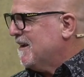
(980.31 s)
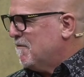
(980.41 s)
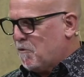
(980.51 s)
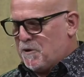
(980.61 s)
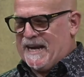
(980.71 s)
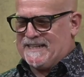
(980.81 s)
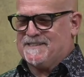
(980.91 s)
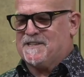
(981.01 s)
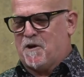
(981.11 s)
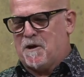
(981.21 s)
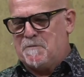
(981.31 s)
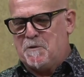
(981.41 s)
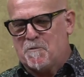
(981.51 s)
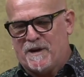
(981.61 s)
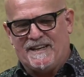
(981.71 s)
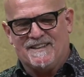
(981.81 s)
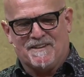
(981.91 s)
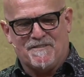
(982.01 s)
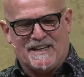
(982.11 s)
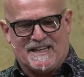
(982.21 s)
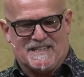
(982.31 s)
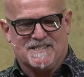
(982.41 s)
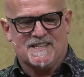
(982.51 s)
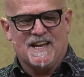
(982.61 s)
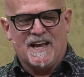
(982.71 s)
for next time you read Leviticus,